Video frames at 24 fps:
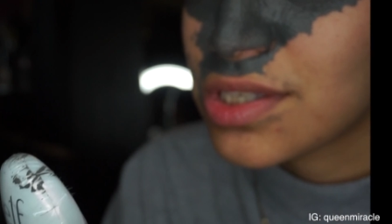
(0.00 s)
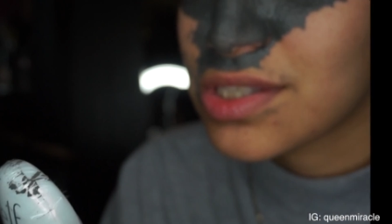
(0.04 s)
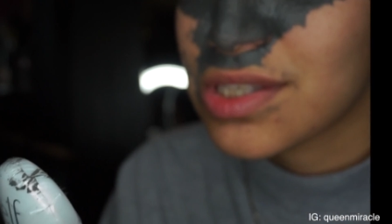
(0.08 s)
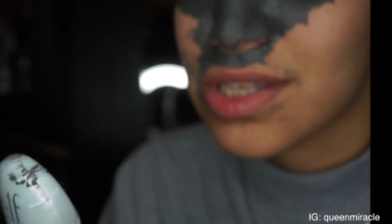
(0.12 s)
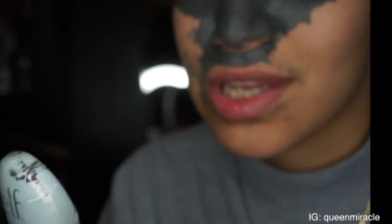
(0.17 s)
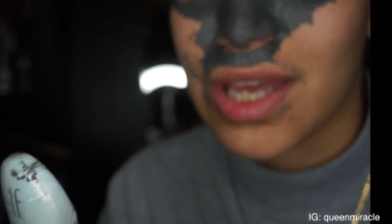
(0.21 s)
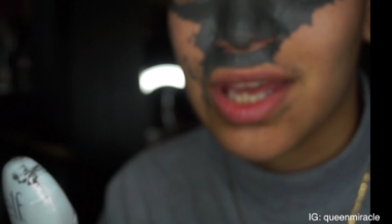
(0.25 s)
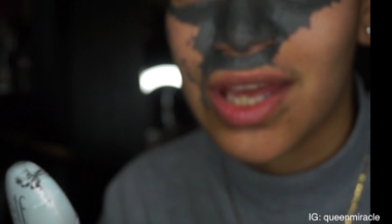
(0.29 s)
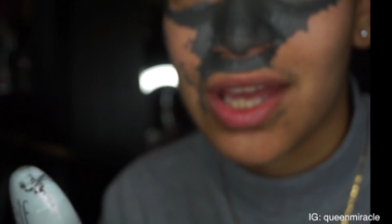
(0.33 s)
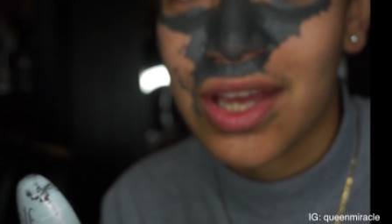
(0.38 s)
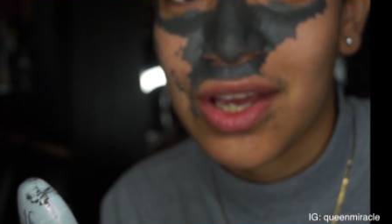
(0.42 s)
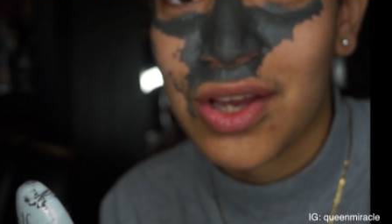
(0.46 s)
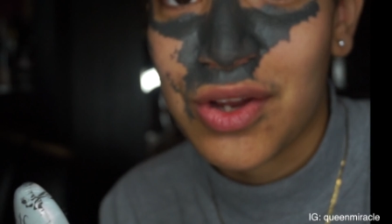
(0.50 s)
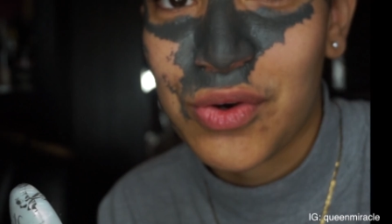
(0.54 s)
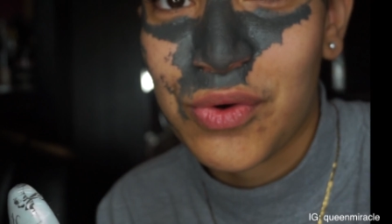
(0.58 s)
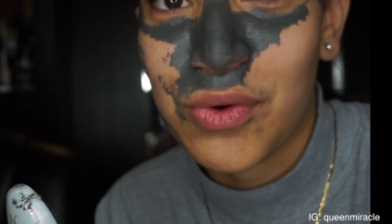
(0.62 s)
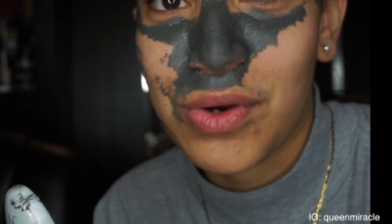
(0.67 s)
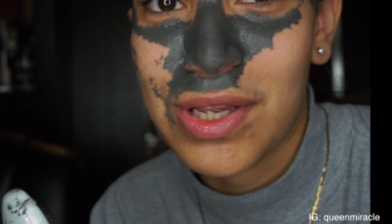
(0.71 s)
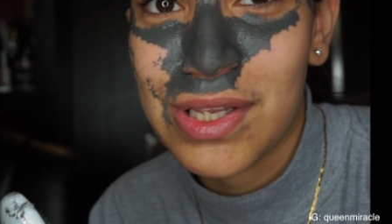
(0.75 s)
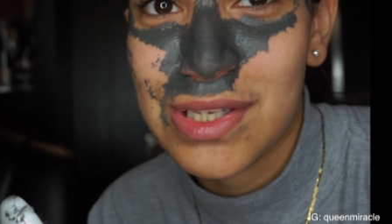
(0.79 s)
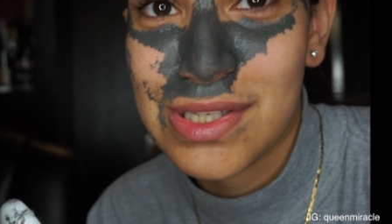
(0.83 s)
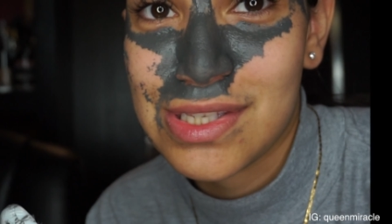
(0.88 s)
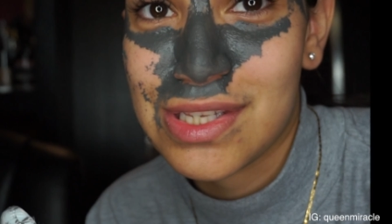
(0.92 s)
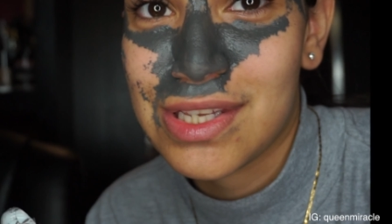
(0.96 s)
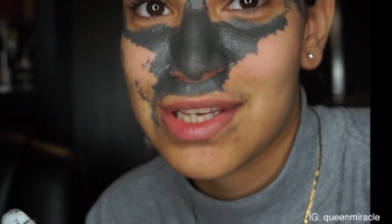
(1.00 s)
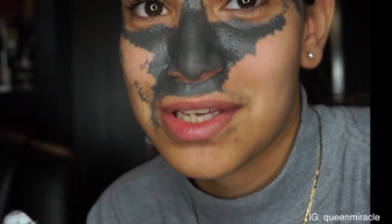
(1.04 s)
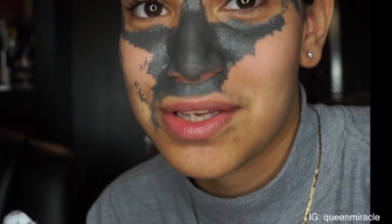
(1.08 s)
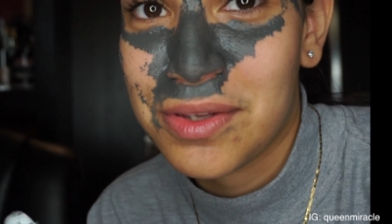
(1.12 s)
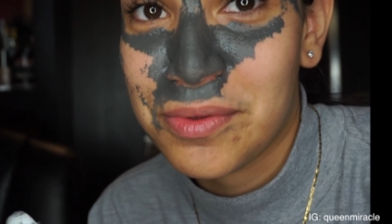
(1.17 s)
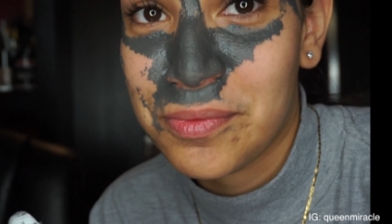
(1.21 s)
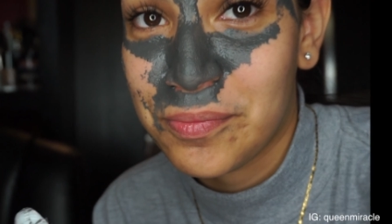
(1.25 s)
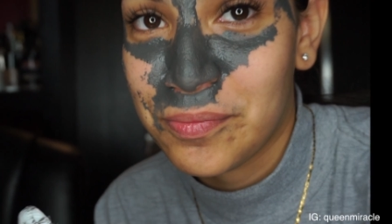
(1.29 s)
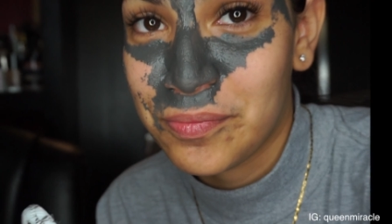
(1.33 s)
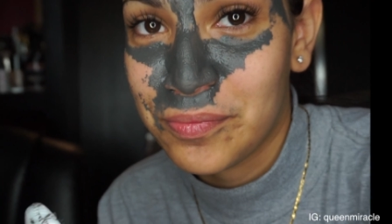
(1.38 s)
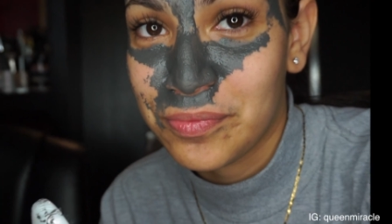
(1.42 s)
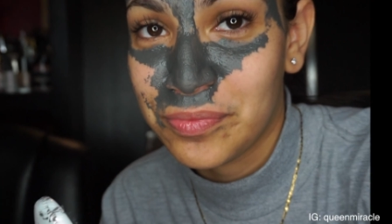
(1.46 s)
like crazy.
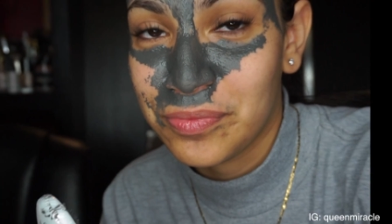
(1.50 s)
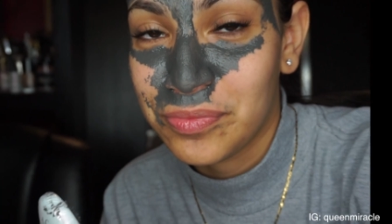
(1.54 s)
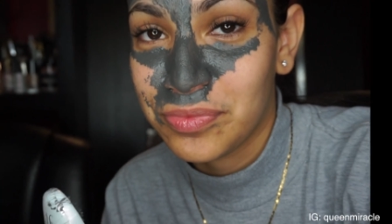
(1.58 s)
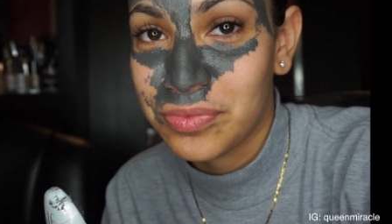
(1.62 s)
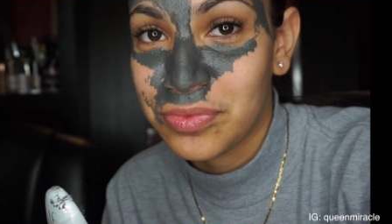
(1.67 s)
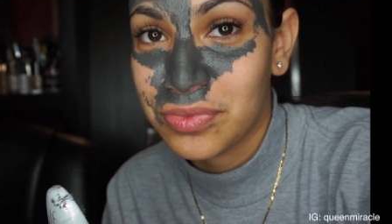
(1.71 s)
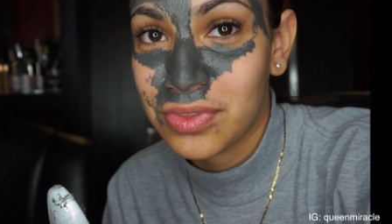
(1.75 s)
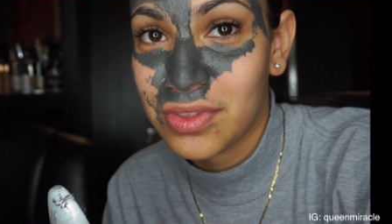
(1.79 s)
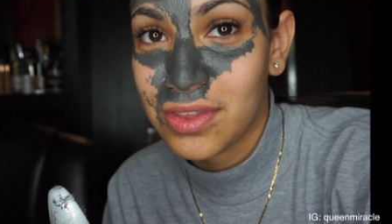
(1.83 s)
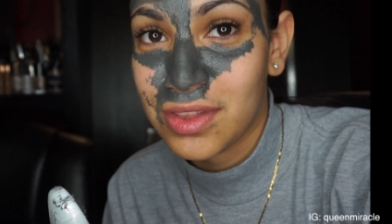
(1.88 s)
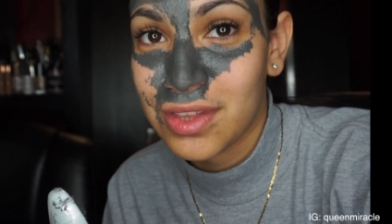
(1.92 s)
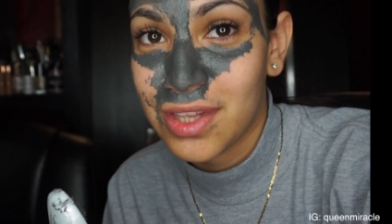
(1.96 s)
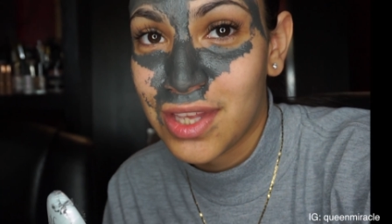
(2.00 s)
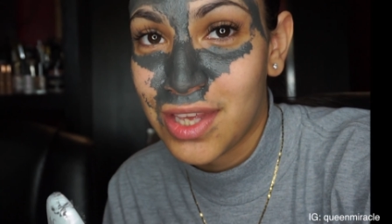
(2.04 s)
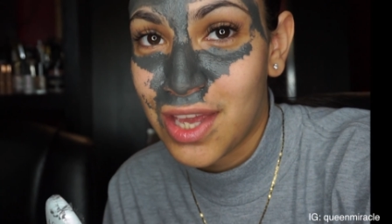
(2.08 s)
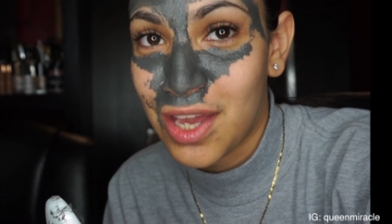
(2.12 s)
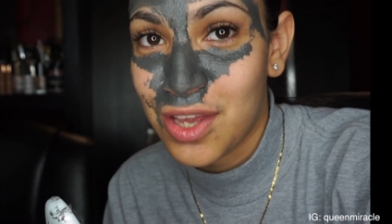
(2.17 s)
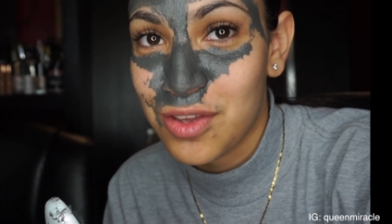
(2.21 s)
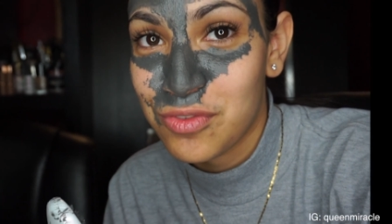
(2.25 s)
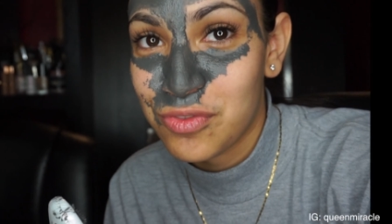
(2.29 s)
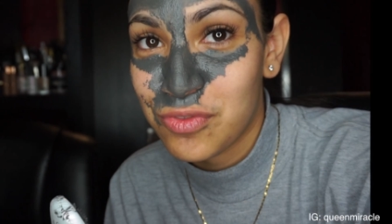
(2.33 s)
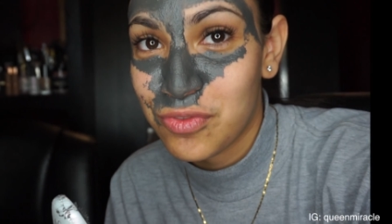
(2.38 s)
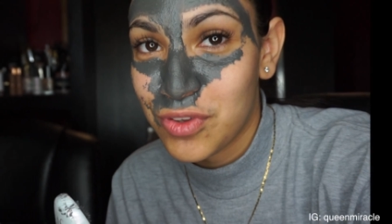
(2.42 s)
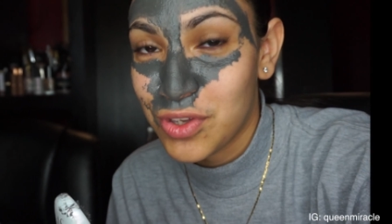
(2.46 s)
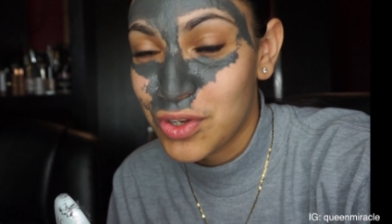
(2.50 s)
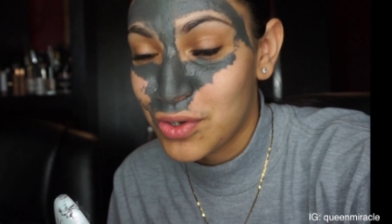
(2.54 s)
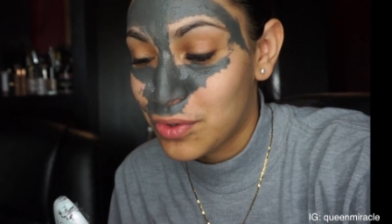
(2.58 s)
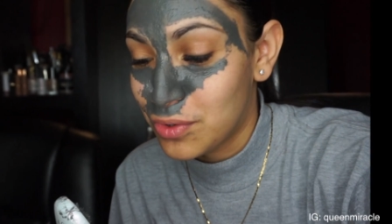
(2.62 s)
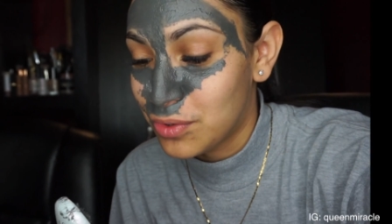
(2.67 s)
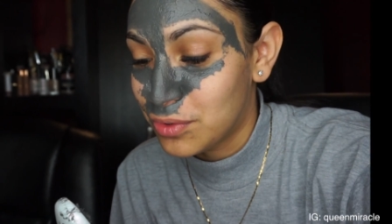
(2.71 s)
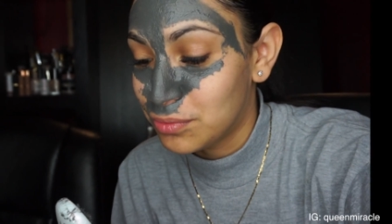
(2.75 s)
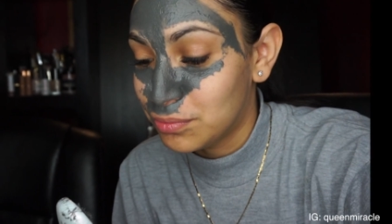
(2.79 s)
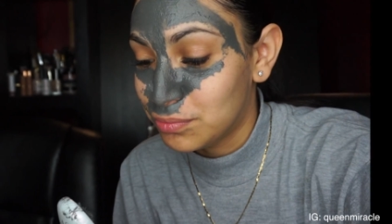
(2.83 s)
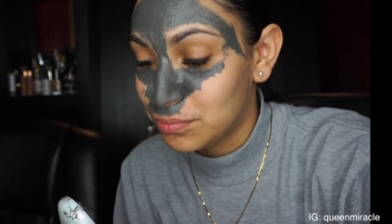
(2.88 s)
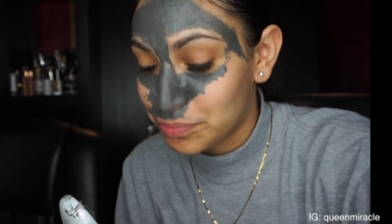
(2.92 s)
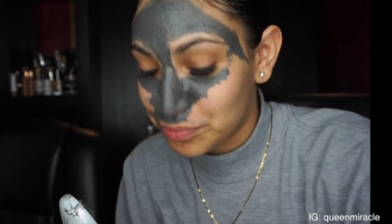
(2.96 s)
Like I
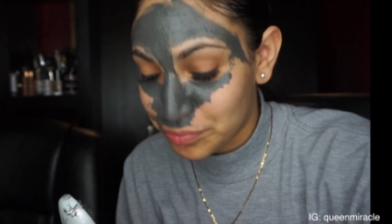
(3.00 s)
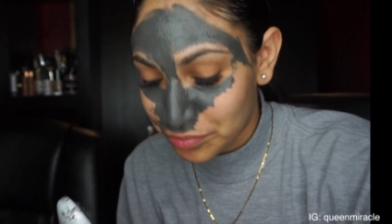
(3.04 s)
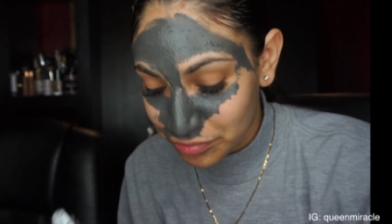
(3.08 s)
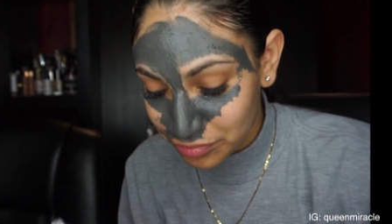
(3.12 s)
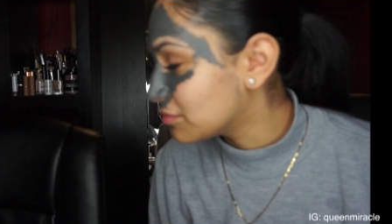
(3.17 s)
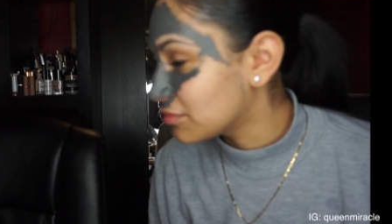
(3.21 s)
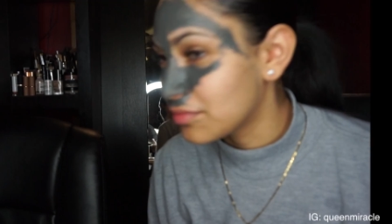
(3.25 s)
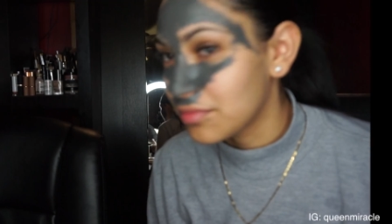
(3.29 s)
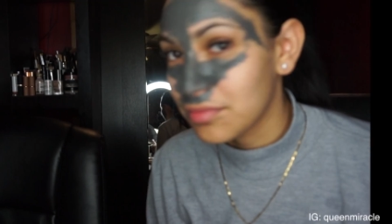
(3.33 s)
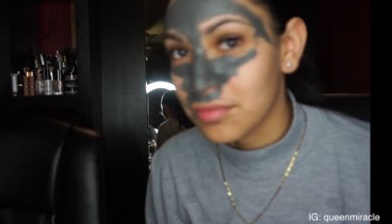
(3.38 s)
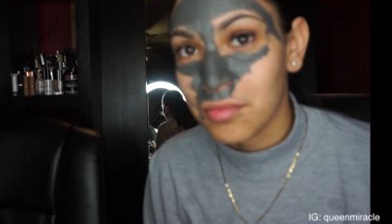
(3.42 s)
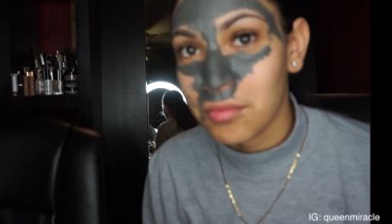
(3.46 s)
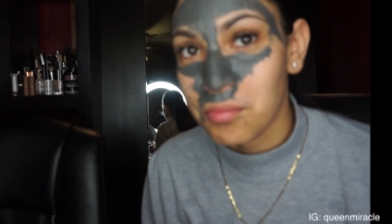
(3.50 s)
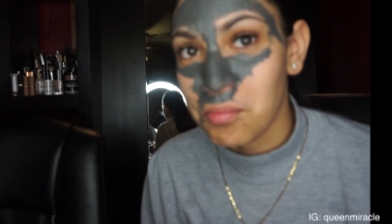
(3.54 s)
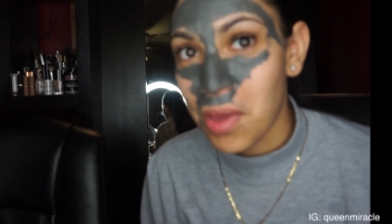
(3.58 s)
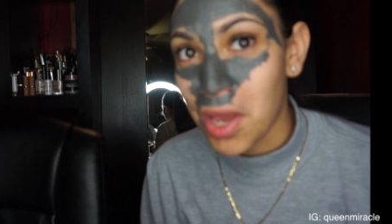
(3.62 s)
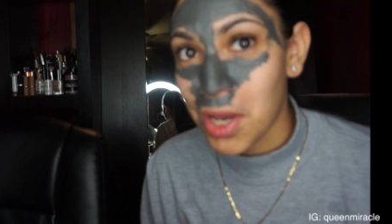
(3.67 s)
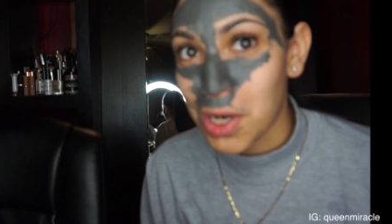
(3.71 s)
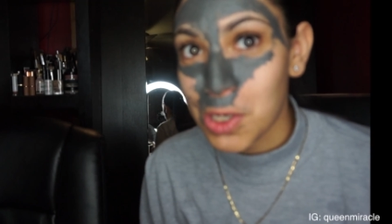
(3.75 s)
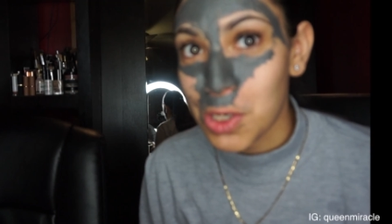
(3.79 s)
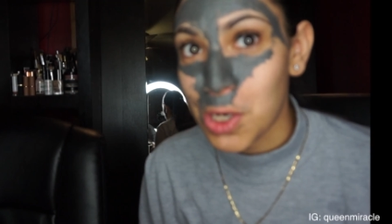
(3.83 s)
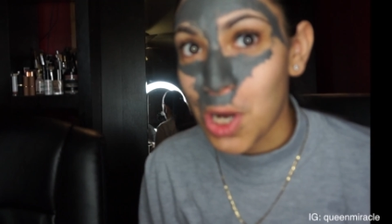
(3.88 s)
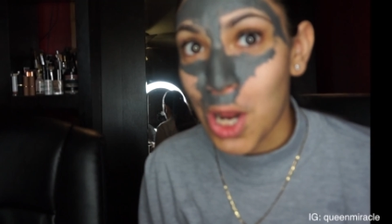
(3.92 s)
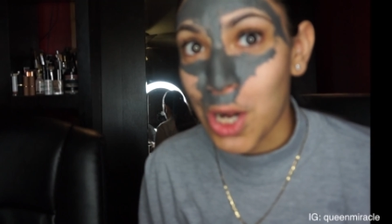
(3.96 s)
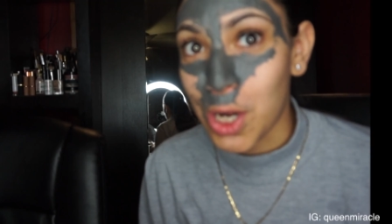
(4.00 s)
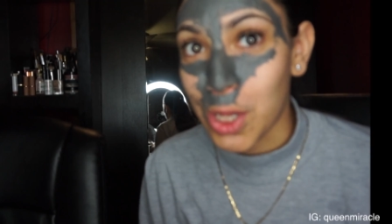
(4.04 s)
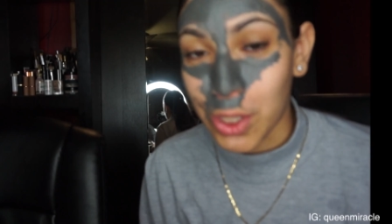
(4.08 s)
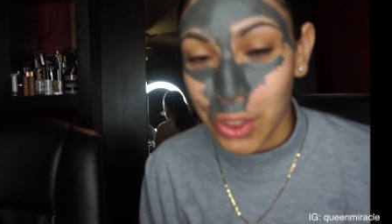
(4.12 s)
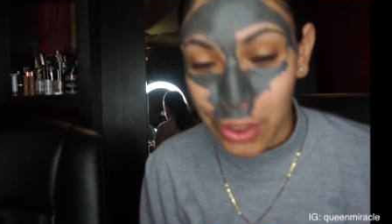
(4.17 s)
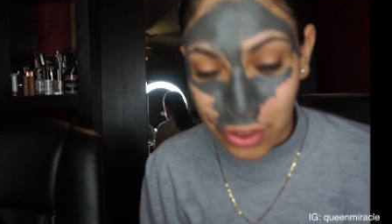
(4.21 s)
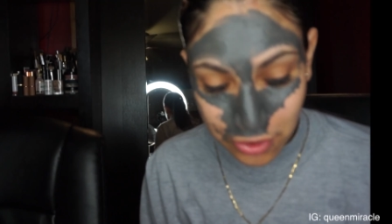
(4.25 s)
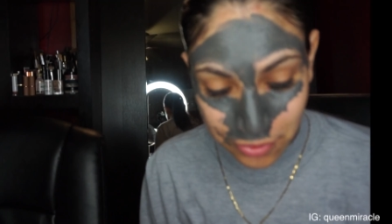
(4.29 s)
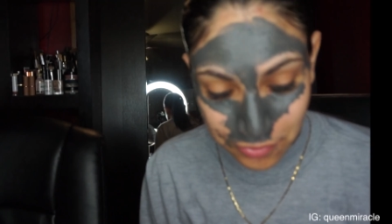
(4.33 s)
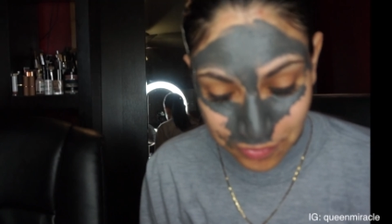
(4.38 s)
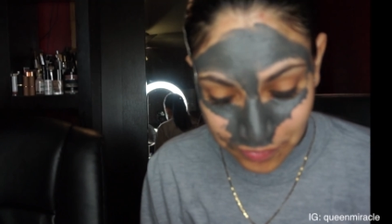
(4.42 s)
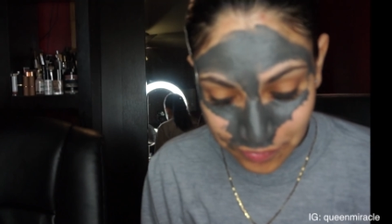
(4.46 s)
feel magnetic.